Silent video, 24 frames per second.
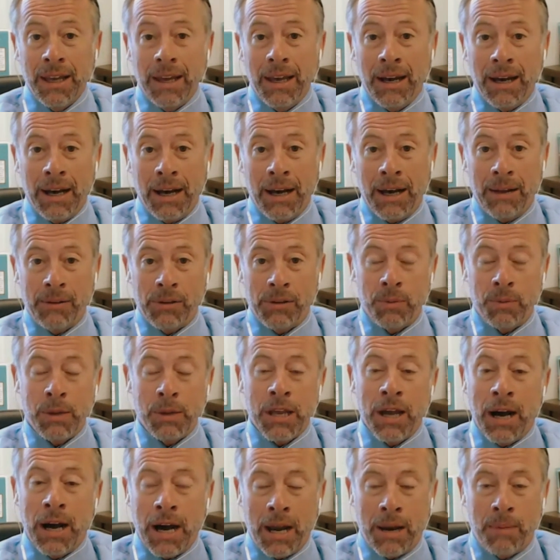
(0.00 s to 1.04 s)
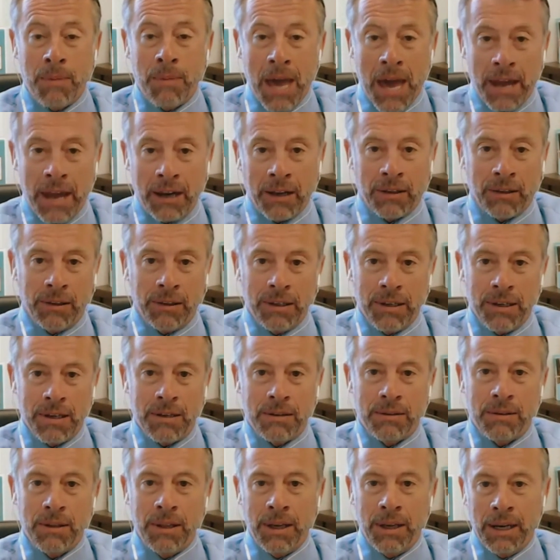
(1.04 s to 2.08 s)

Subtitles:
to be automatically